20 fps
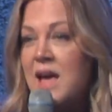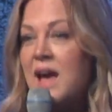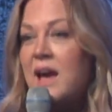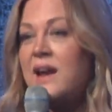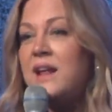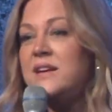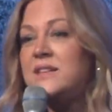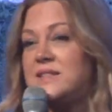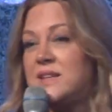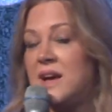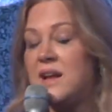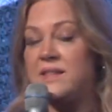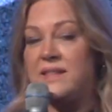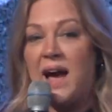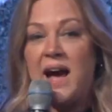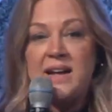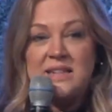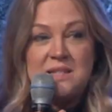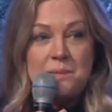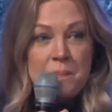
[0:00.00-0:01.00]
And he said,
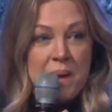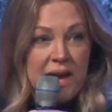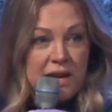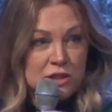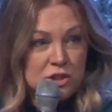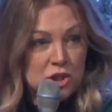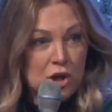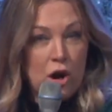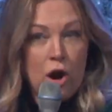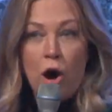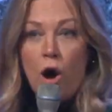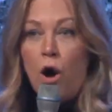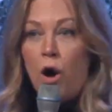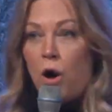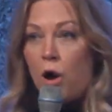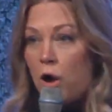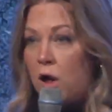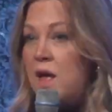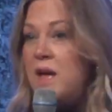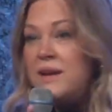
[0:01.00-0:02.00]
that's made you
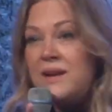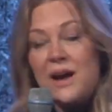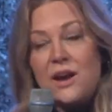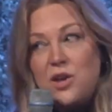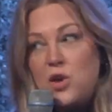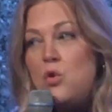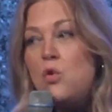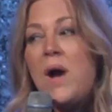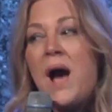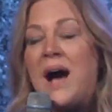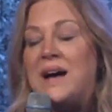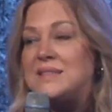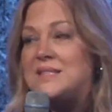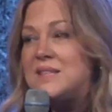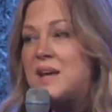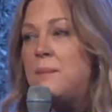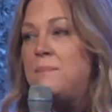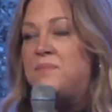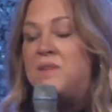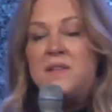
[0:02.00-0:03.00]
whole. Now you got
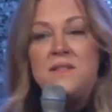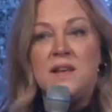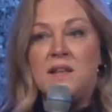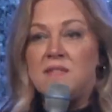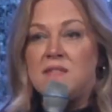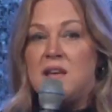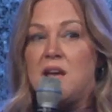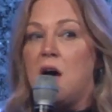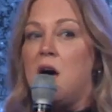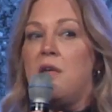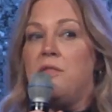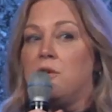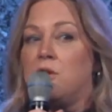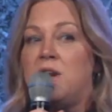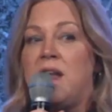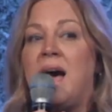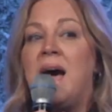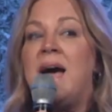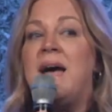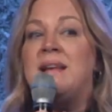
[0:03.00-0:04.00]
something that the other
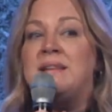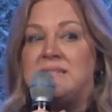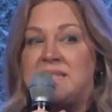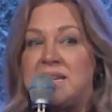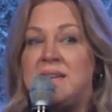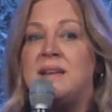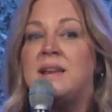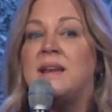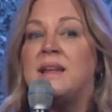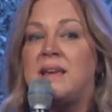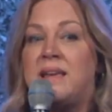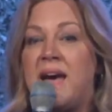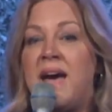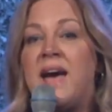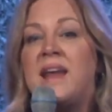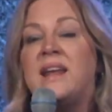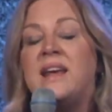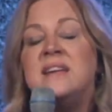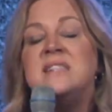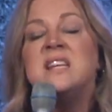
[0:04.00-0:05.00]
nine didn't
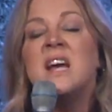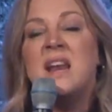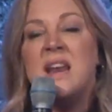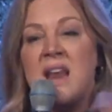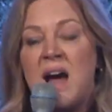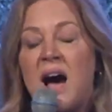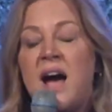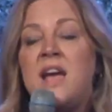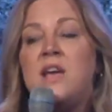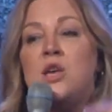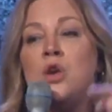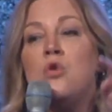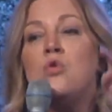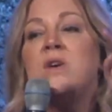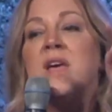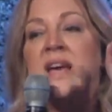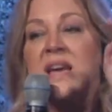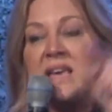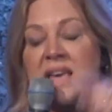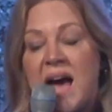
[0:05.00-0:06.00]
get. And tonight you
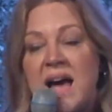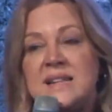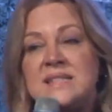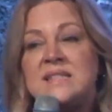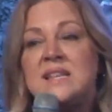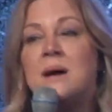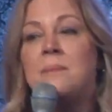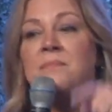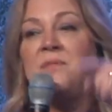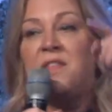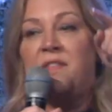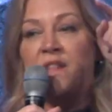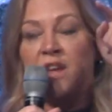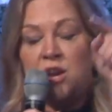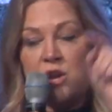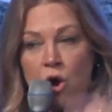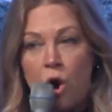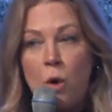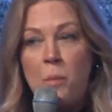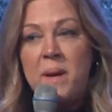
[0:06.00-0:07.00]
can get something
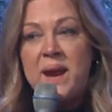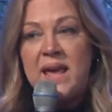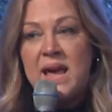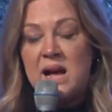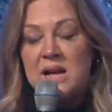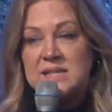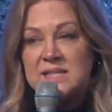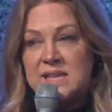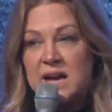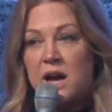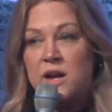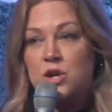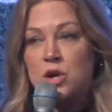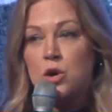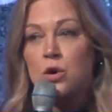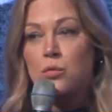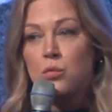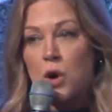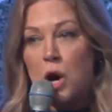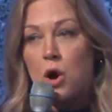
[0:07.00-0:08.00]
that nobody else on
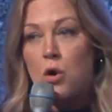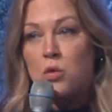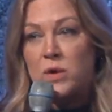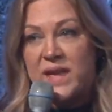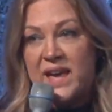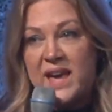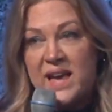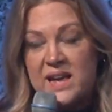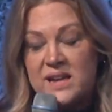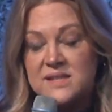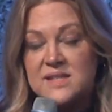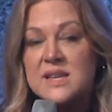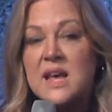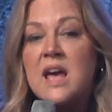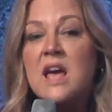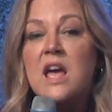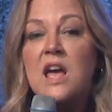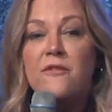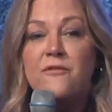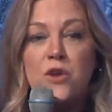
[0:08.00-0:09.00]
your row gets.
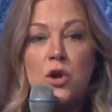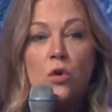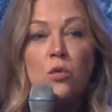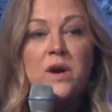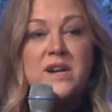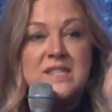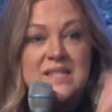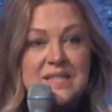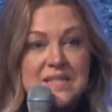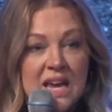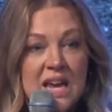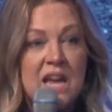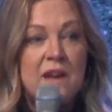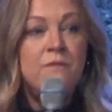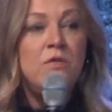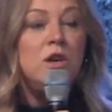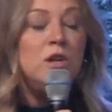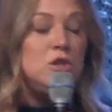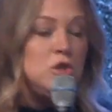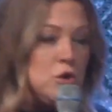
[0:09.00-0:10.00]
If you
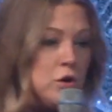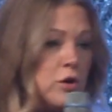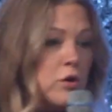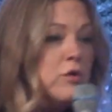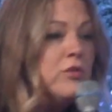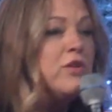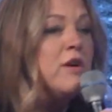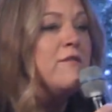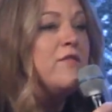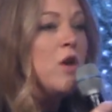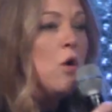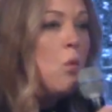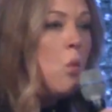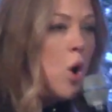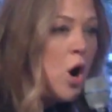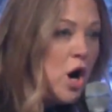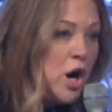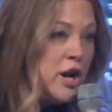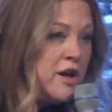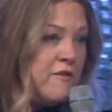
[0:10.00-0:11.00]
receive the truth of the
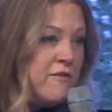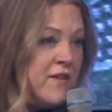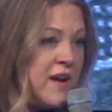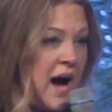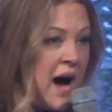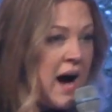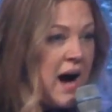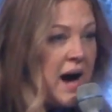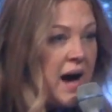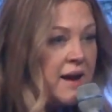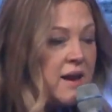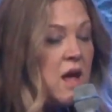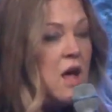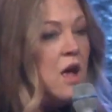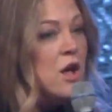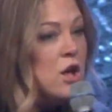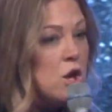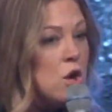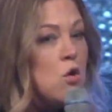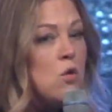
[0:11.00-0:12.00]
word of God,
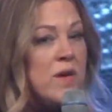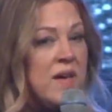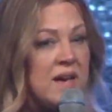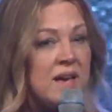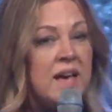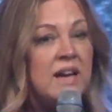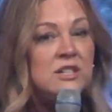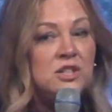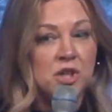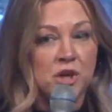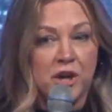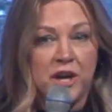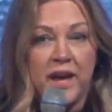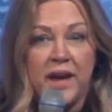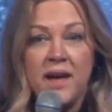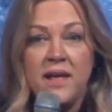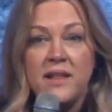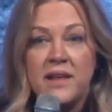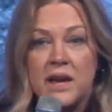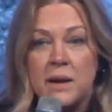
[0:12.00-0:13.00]
you can get your
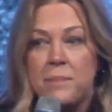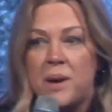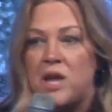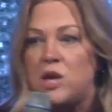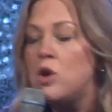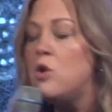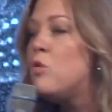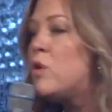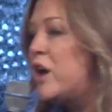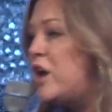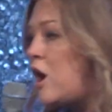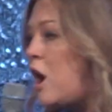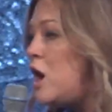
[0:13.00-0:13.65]
healing, but you can